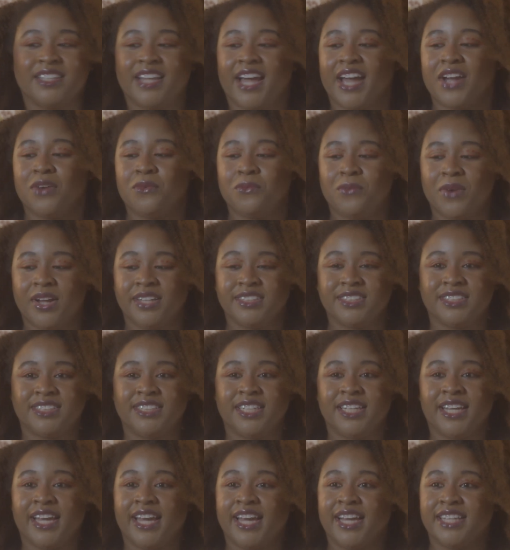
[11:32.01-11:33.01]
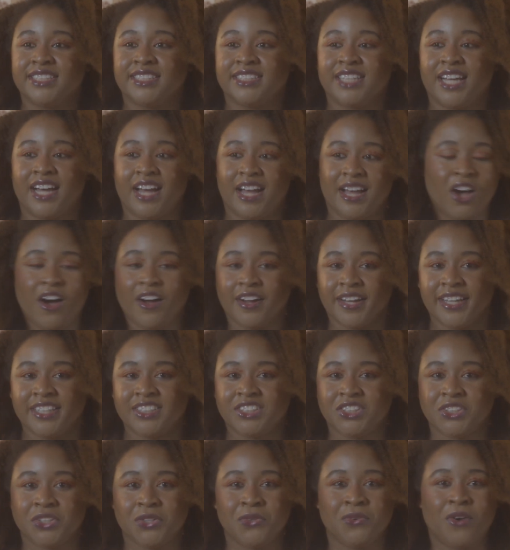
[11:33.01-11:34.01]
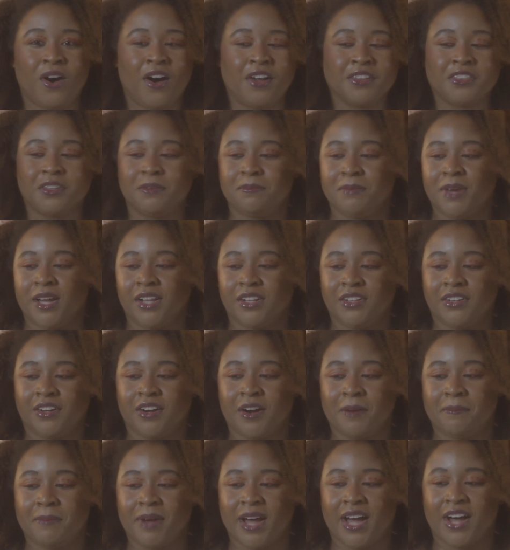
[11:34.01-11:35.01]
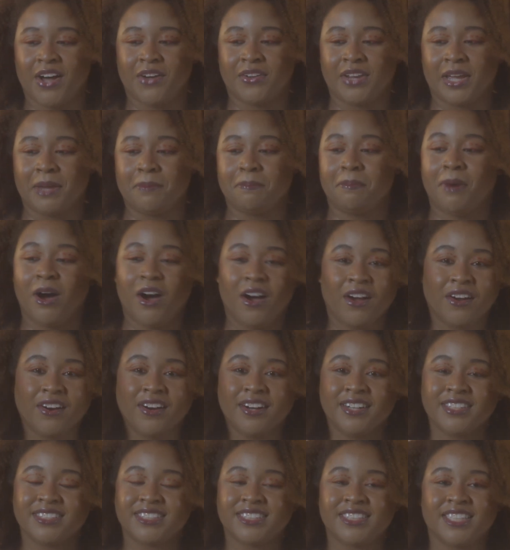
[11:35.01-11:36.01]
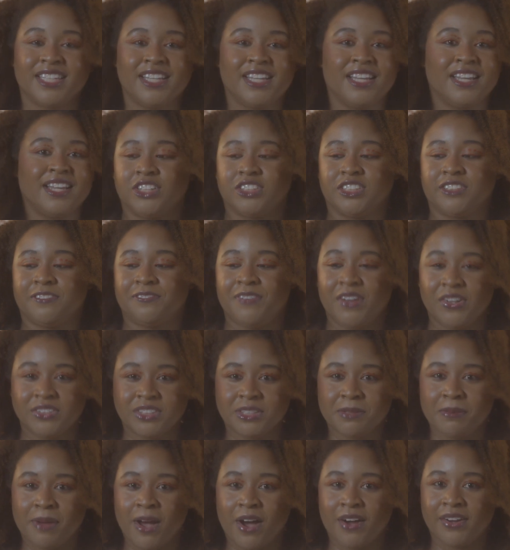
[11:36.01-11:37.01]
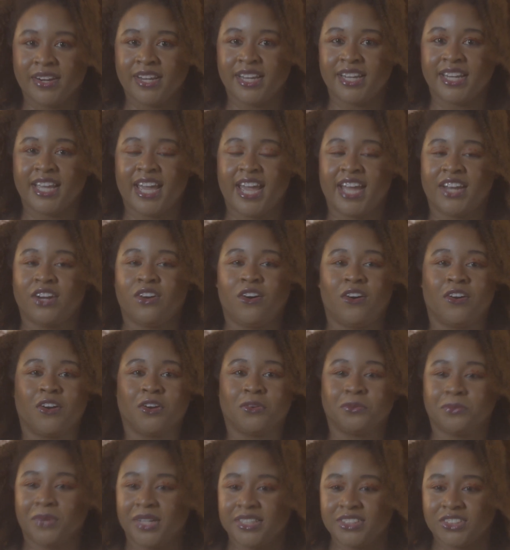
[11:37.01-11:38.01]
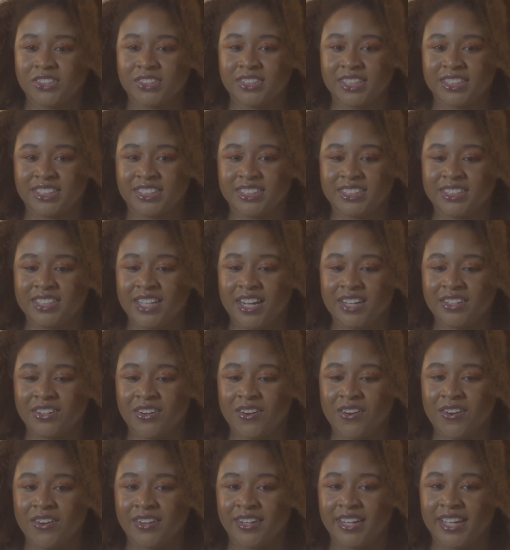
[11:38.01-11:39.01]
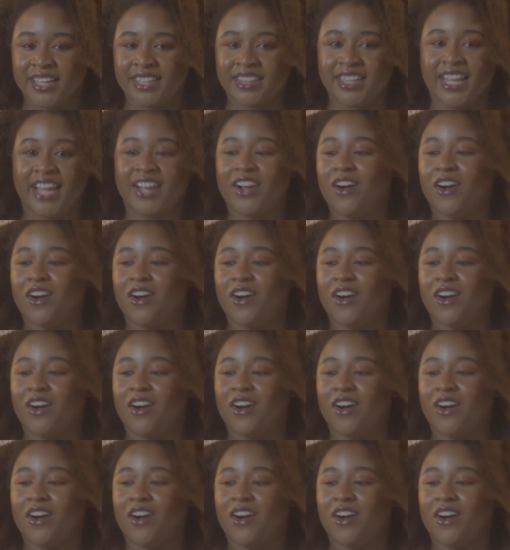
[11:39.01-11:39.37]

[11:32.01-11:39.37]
Like when she is talking to Arthur Miller about a part and how she feels about it and all her research that she's done on it,